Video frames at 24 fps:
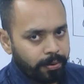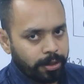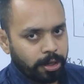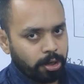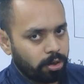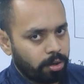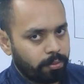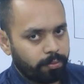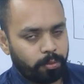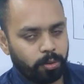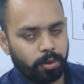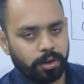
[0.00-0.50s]
a
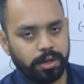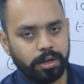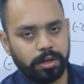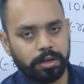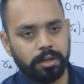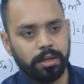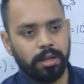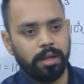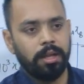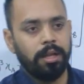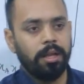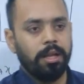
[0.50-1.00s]
particular
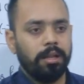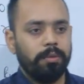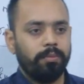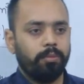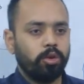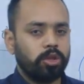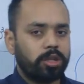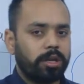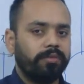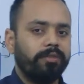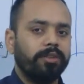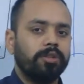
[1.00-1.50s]
point.
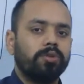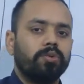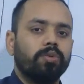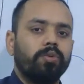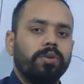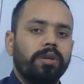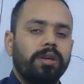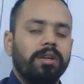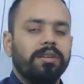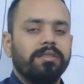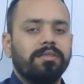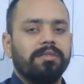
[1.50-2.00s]
Most of the
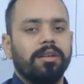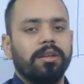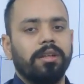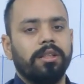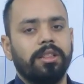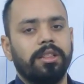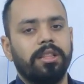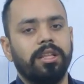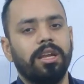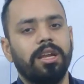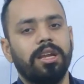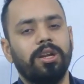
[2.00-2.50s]
students,
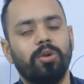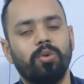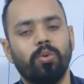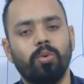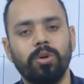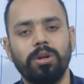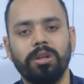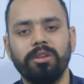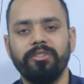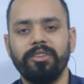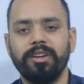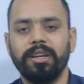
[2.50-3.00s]
they
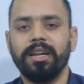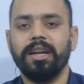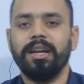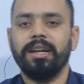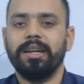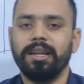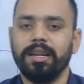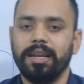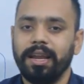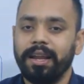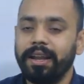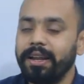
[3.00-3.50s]
don't even
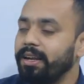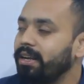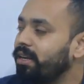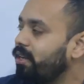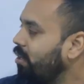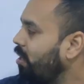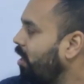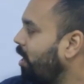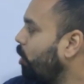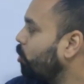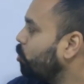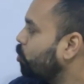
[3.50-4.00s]
get a hint
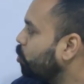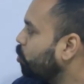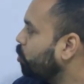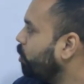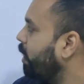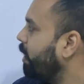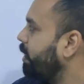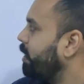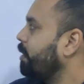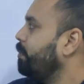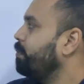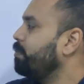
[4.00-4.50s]
how to
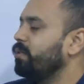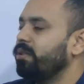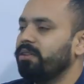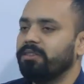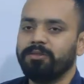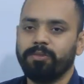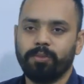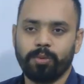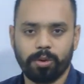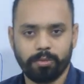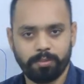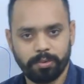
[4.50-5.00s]
attempt
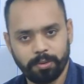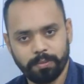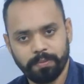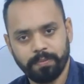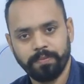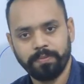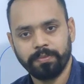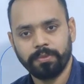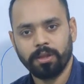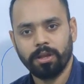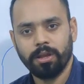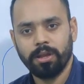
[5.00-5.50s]
this problem.
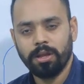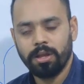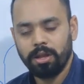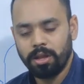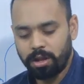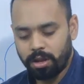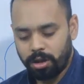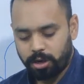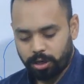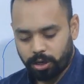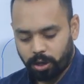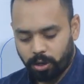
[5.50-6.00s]

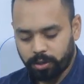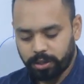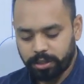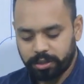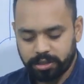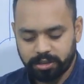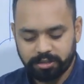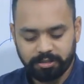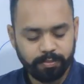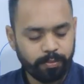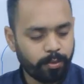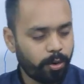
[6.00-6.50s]
Now
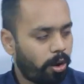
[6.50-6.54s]
in this